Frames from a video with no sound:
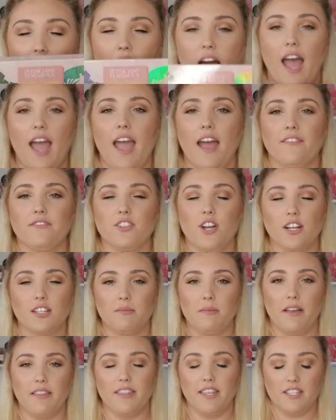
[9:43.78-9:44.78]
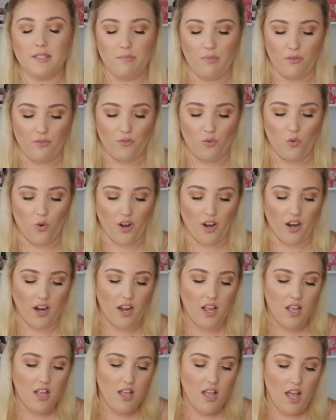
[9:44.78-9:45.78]
I have talked about this
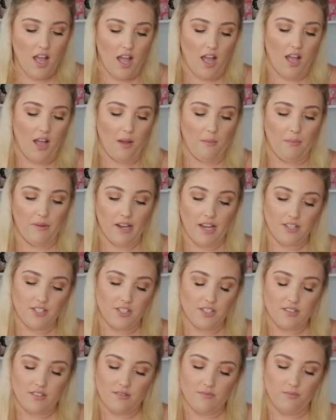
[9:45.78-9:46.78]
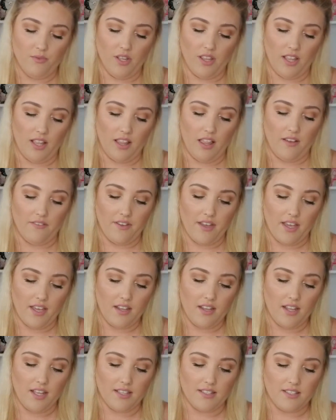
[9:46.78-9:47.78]
before, but I just really love
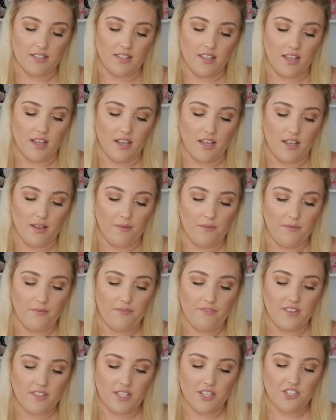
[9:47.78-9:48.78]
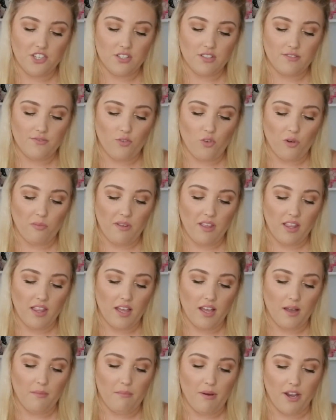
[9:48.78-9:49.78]
it. It's the Physicians
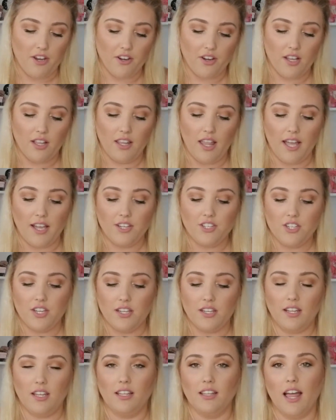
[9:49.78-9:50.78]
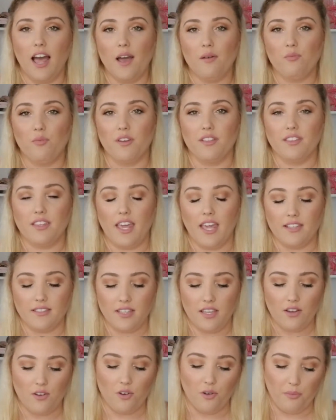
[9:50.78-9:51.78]
Formula Butter Collection collab with
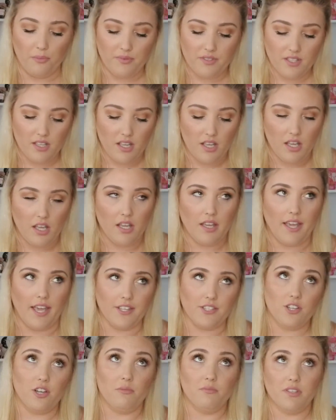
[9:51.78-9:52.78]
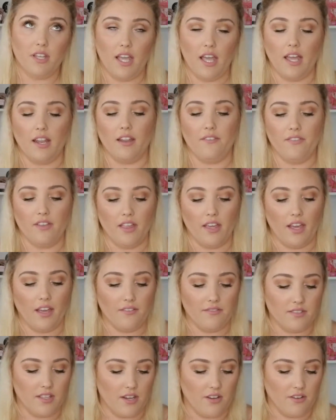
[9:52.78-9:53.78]
Casey Holmes. Casey Holmes again, I feel like
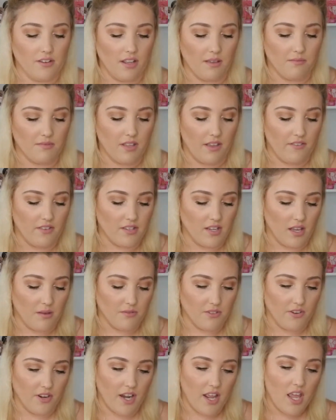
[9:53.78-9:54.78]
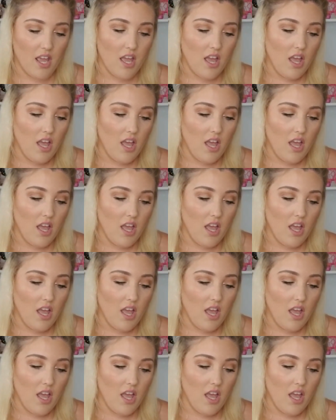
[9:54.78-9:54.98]
I've said her name 7 times already.